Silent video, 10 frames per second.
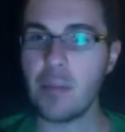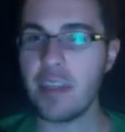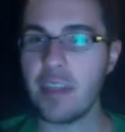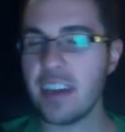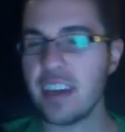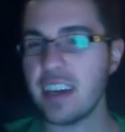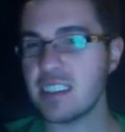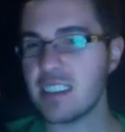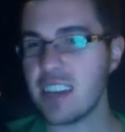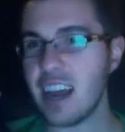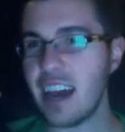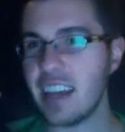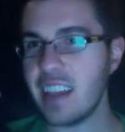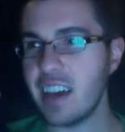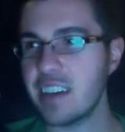The thing is that I
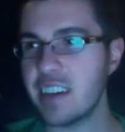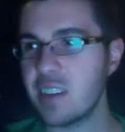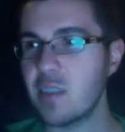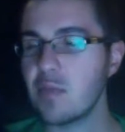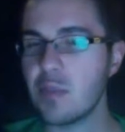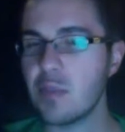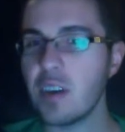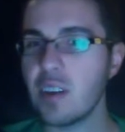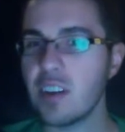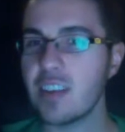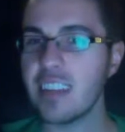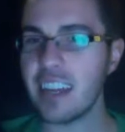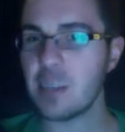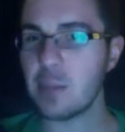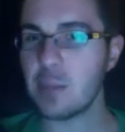like to feel as
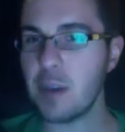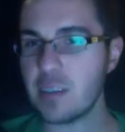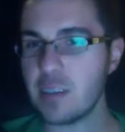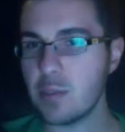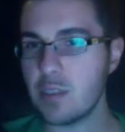light as possible,